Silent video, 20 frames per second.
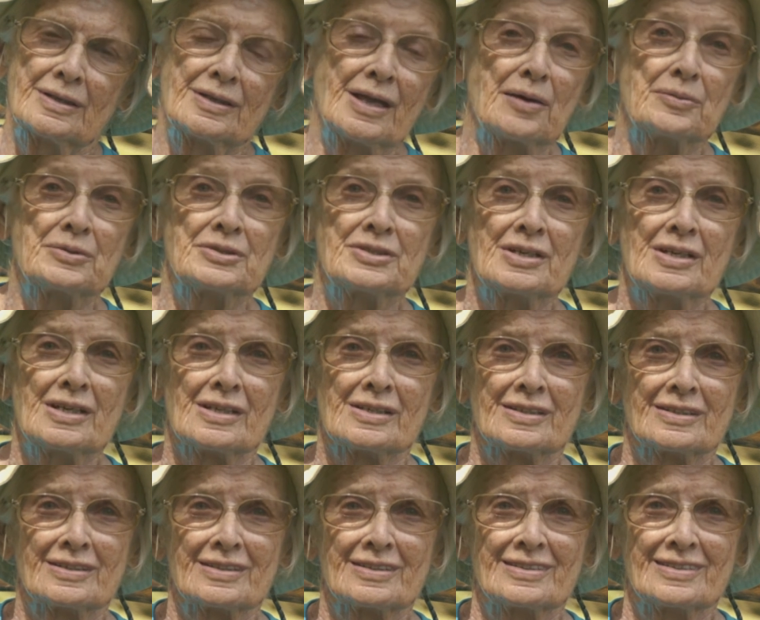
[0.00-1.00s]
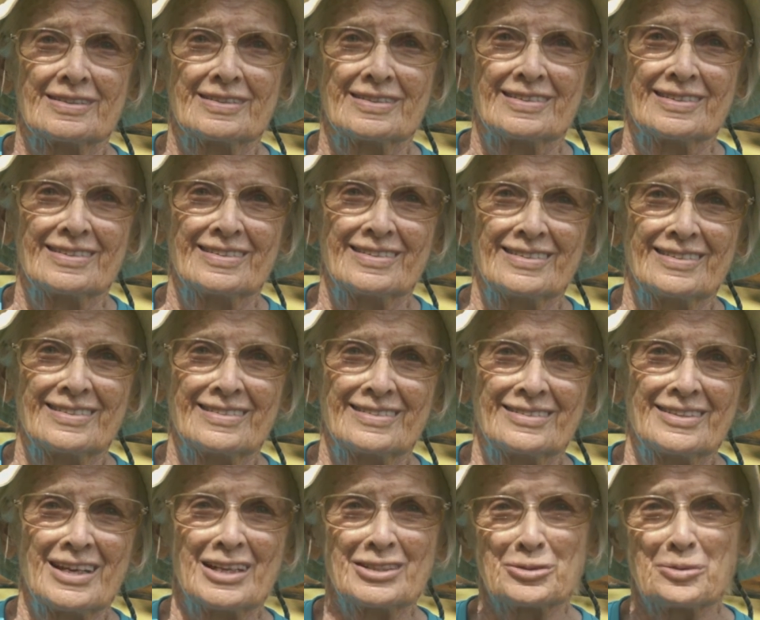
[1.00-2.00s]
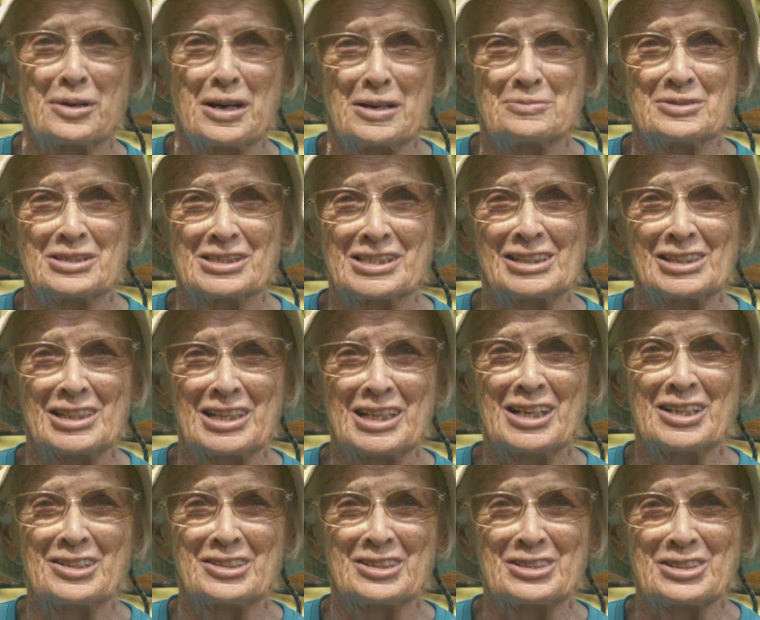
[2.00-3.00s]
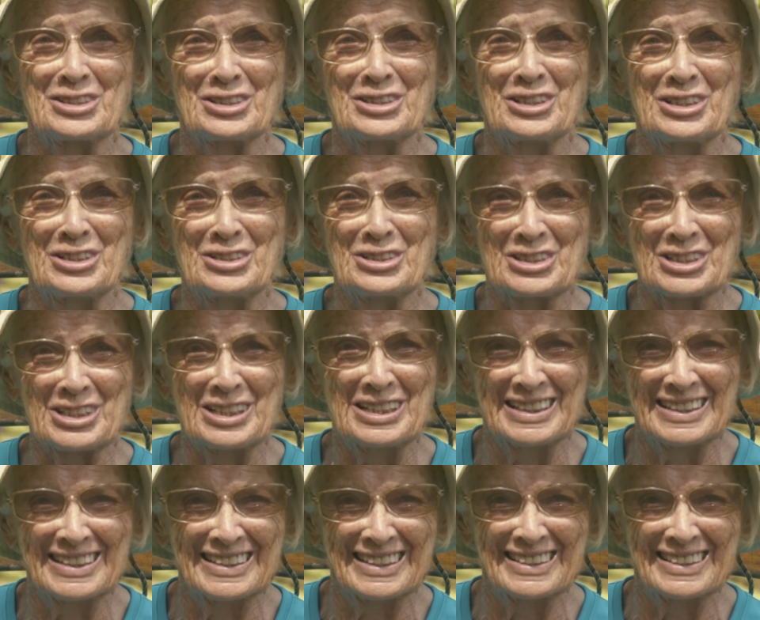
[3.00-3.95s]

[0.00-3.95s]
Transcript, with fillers: And that was it. That's why I'm still here in St. Lucia.